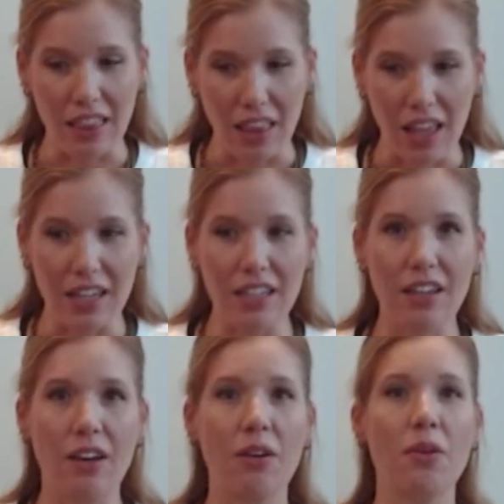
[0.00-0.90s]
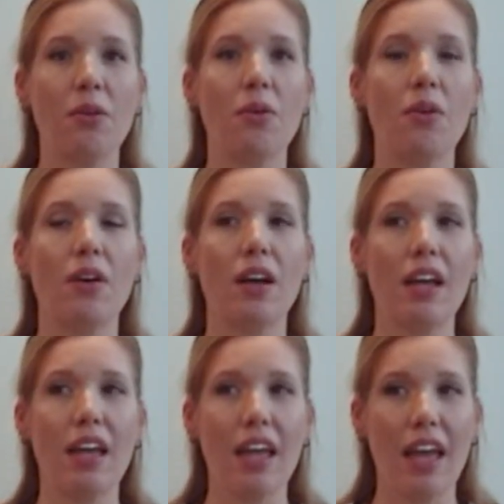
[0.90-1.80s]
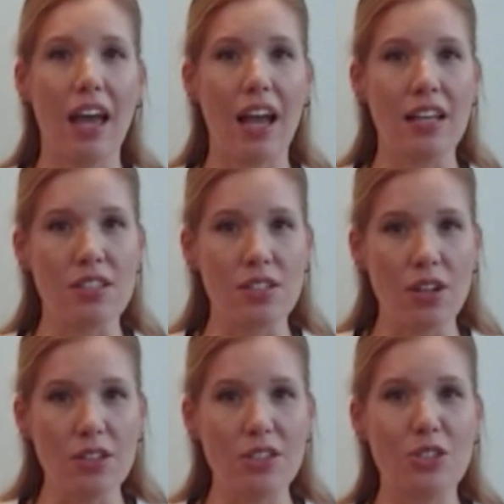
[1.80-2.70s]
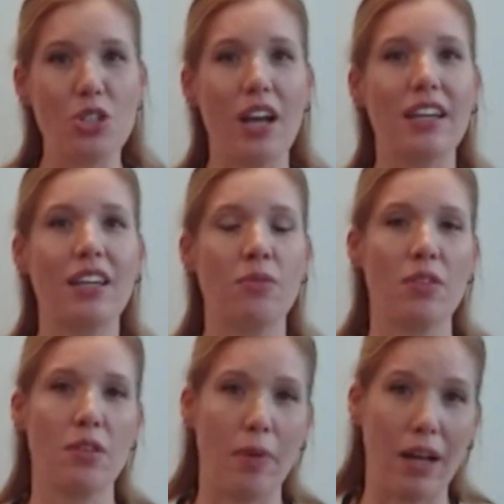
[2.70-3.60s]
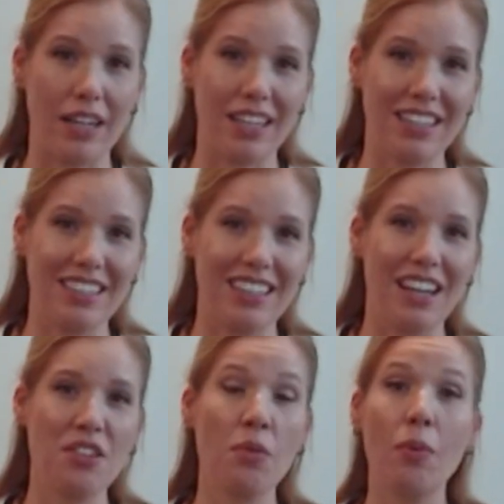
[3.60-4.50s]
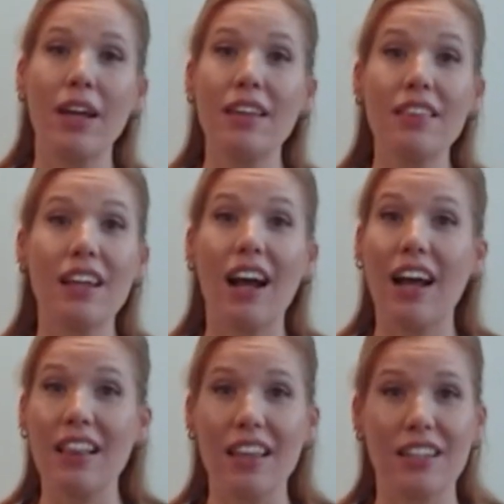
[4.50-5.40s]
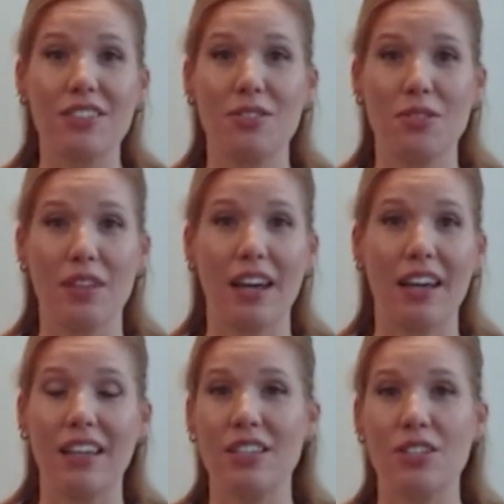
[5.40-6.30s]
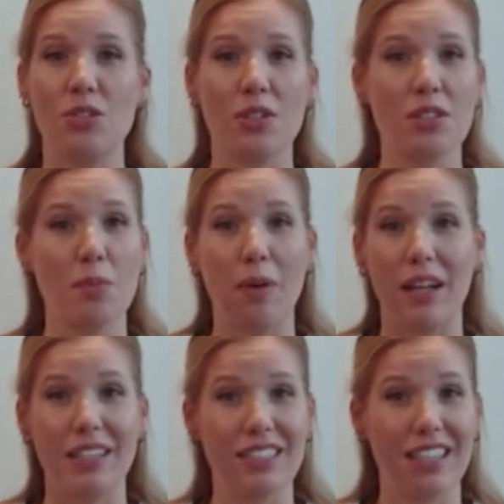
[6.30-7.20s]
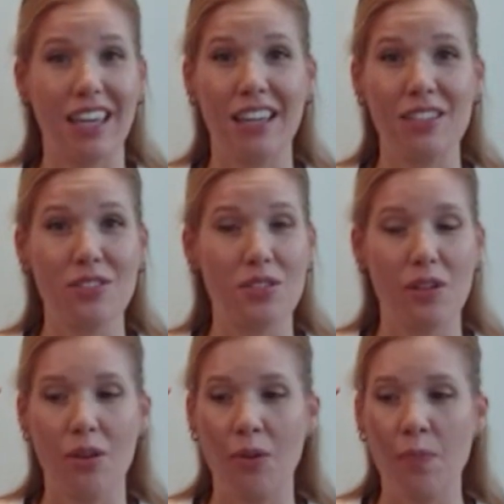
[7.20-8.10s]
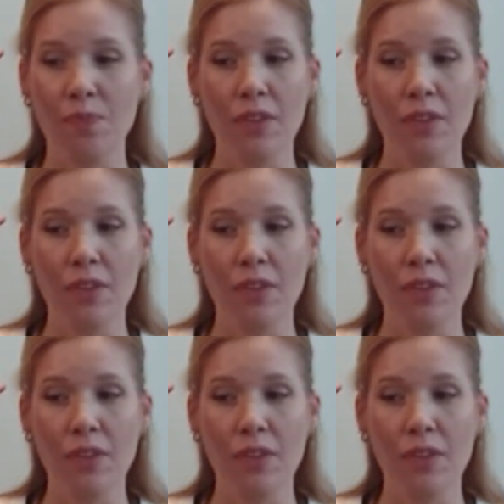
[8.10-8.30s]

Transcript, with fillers: let it go, and start to check in with the body. And the way that I like to do that is just a body scan. So,